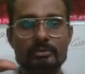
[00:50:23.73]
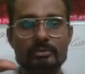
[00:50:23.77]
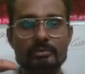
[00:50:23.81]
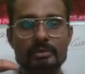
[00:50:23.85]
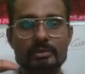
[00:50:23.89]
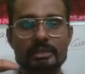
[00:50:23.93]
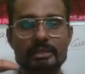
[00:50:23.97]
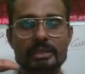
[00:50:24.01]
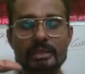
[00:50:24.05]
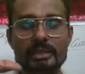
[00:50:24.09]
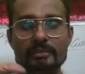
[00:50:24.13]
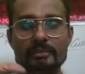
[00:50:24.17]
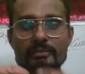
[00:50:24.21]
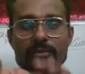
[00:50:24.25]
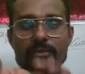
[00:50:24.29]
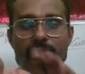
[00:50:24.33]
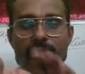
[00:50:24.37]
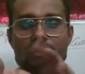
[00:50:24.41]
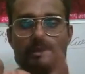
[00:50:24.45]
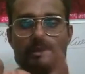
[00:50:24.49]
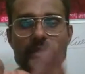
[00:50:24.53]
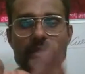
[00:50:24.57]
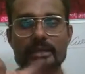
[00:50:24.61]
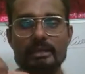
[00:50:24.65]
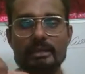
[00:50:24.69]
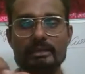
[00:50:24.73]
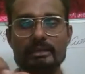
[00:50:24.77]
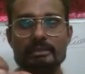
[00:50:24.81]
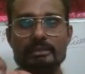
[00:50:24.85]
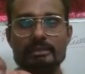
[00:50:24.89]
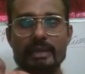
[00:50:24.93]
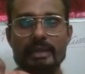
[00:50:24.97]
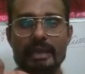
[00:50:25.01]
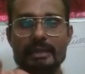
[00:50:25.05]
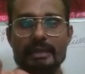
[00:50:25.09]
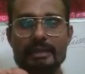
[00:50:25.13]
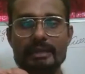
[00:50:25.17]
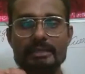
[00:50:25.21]
the
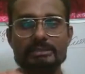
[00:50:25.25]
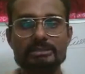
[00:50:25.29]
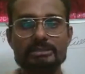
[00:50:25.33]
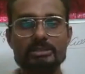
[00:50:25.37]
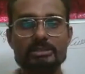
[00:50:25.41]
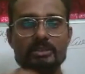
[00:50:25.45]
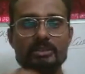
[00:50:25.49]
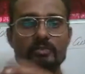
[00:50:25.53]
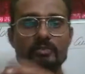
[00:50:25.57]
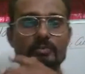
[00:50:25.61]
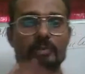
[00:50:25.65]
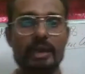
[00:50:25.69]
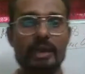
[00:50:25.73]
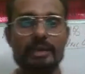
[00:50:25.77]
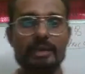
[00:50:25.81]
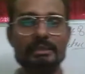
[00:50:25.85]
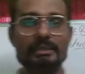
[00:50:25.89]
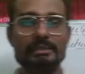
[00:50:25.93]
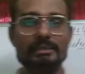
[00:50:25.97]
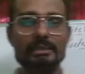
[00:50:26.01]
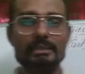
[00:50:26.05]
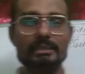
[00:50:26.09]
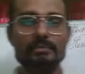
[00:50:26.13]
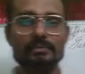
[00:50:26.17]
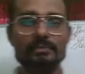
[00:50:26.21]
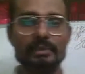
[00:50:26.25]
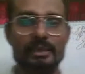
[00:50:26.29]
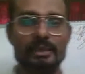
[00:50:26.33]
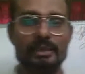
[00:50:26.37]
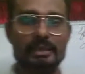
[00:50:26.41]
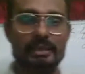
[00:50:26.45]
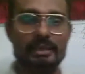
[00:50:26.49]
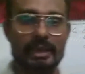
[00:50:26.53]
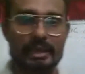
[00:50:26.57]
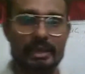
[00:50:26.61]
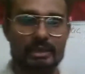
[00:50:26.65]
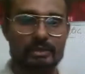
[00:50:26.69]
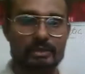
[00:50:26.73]
direction of magnetic
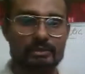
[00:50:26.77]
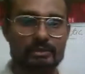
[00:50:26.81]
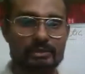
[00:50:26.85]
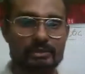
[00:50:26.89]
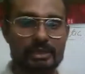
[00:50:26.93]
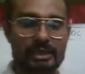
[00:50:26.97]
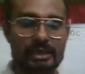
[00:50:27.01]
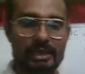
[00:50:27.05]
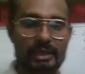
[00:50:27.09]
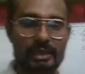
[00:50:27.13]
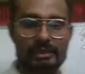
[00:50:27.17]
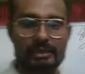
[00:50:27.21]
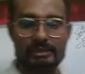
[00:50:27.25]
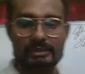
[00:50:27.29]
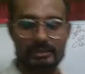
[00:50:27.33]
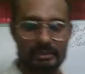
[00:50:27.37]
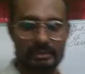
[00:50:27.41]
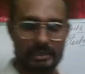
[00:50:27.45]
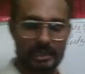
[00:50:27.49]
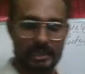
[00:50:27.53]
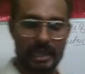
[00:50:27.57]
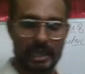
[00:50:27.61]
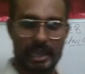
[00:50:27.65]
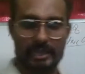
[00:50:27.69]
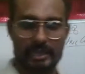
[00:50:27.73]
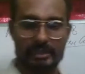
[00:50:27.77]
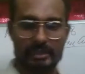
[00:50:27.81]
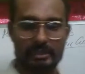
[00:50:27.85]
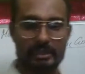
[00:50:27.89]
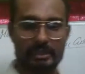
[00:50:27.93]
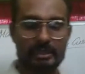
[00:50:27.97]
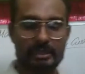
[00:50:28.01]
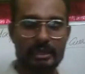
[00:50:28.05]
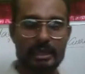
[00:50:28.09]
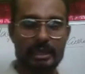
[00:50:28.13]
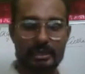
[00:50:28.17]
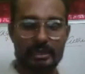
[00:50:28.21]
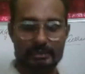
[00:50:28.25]
field around the current
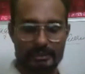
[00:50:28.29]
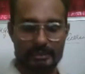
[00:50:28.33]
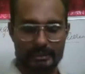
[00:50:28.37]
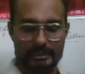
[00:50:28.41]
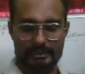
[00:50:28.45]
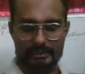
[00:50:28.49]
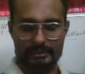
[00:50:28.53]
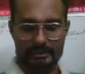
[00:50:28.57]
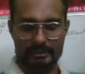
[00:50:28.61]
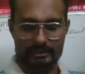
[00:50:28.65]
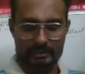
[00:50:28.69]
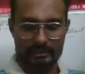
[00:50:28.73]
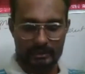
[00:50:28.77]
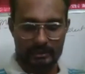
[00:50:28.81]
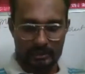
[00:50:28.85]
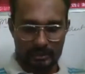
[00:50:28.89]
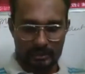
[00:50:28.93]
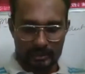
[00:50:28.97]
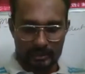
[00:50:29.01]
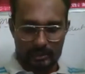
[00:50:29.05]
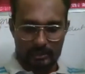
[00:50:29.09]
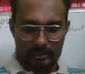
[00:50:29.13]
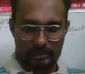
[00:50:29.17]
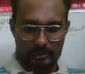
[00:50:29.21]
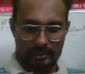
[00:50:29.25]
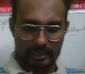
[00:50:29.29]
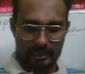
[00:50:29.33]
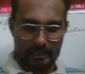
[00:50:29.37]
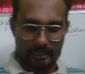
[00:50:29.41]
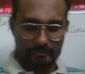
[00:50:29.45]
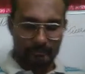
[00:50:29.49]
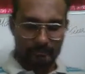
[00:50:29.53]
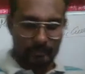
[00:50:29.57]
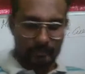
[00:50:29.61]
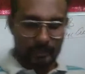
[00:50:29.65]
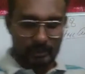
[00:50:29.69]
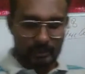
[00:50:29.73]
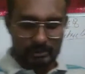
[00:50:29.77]
carrying conductor.
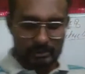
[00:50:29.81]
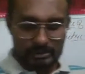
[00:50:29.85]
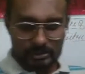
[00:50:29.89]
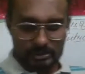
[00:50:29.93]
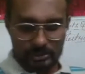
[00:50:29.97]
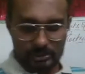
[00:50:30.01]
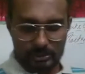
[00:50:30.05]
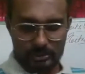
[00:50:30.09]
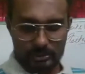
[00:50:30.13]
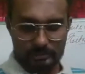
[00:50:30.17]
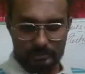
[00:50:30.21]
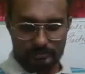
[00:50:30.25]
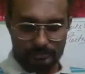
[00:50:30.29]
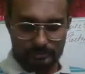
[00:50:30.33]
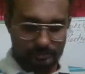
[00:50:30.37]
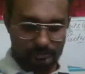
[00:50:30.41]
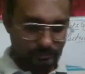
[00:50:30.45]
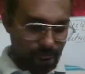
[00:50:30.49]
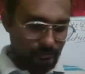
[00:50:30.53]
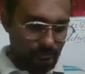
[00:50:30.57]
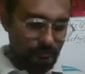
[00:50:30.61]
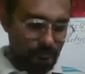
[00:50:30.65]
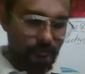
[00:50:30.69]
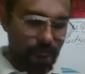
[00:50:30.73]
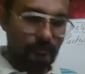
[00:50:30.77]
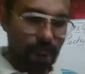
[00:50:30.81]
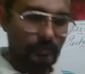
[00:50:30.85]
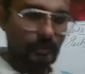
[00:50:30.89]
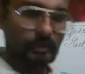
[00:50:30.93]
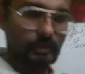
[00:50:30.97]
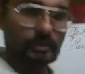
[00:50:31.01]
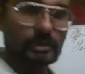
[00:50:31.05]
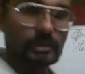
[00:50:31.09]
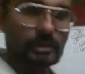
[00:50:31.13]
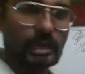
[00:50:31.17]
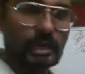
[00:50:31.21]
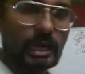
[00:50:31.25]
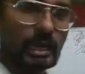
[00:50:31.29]
Okay, so
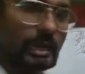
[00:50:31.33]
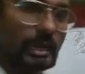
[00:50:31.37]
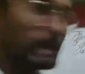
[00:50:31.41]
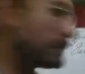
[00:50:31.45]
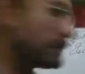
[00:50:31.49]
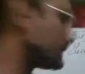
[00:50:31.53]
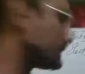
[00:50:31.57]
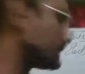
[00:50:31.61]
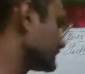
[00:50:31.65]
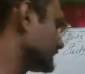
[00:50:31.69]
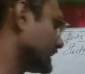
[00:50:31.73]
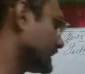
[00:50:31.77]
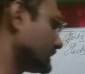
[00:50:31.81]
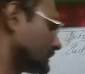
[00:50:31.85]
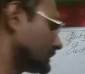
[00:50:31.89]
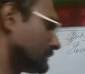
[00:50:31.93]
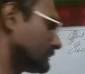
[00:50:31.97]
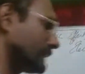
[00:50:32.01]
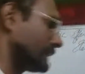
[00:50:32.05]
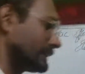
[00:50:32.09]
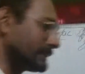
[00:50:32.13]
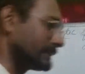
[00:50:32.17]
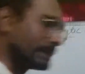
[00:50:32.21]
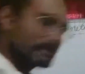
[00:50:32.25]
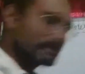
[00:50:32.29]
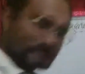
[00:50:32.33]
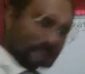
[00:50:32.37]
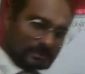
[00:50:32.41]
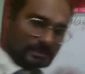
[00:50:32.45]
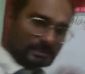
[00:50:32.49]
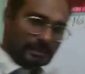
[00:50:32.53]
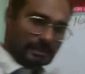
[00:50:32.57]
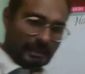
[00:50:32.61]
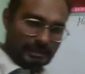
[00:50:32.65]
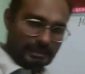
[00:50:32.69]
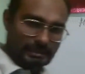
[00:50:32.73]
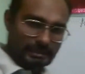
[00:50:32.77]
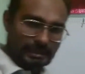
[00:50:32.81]
that is
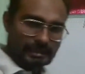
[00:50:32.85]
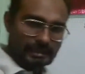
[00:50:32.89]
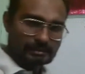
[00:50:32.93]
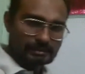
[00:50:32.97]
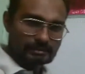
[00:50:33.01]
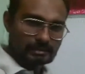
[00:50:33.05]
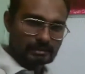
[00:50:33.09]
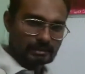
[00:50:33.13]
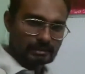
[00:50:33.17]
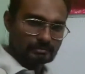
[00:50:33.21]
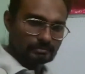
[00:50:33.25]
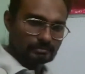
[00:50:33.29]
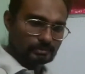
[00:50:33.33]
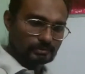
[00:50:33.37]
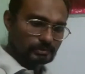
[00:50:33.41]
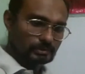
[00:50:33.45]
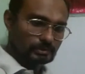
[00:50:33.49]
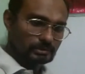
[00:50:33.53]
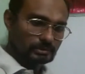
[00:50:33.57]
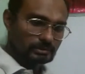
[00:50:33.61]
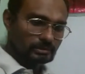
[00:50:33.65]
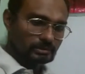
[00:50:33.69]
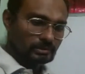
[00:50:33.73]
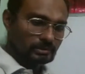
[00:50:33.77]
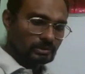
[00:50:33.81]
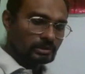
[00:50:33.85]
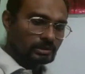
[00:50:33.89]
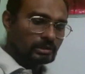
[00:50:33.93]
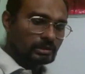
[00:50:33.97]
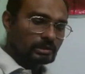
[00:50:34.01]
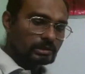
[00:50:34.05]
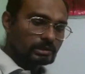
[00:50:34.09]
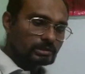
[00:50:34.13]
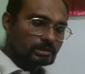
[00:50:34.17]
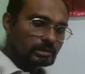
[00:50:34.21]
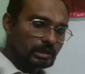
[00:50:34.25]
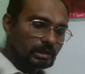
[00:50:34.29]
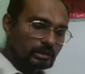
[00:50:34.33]
the right hand thumb rule.
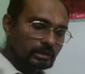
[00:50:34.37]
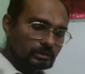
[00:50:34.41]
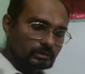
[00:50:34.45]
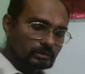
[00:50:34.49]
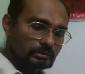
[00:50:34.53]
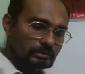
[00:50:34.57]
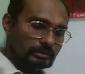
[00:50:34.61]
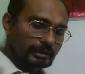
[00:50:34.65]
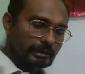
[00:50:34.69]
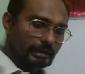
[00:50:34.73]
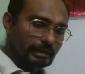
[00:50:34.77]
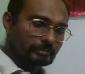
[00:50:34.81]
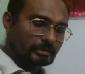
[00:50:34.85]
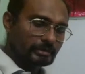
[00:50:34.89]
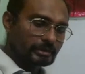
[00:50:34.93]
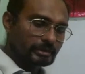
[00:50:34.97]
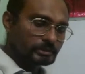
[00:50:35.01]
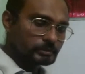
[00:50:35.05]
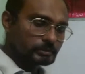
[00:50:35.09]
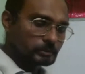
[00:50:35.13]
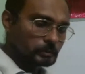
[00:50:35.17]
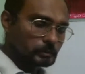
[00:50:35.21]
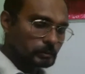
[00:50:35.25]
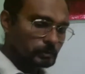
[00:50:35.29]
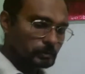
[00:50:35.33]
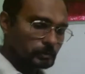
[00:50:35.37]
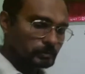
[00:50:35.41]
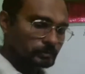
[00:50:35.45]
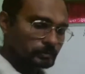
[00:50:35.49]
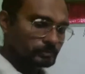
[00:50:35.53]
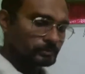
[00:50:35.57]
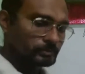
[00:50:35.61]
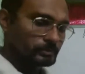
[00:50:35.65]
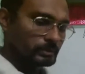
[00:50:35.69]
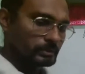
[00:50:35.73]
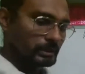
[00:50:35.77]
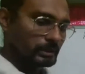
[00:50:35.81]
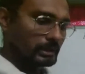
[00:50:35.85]
Now coming to
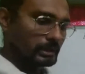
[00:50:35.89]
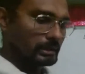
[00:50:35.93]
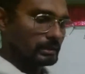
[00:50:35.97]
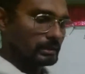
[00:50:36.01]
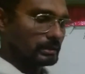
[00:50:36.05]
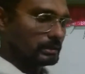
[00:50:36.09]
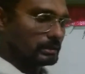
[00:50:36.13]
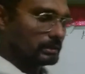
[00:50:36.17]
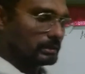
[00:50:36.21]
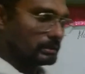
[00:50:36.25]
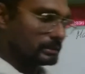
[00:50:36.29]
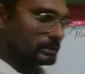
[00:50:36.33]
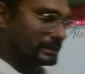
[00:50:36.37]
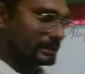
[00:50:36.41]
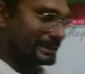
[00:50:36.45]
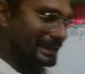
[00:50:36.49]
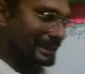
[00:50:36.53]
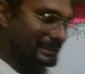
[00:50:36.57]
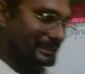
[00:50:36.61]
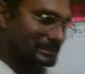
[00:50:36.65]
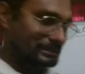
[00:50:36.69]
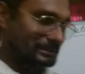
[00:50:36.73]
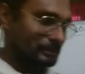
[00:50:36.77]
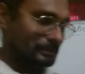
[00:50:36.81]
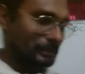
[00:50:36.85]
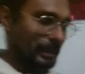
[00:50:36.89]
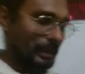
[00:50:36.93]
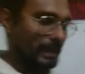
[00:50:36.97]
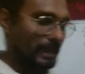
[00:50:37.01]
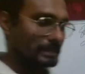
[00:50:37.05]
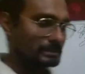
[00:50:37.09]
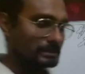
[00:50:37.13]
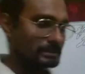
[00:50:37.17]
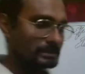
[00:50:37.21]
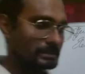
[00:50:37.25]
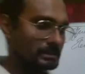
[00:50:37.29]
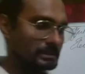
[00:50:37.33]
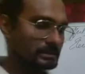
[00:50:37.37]
the next
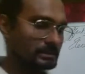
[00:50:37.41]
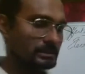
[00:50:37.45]
part,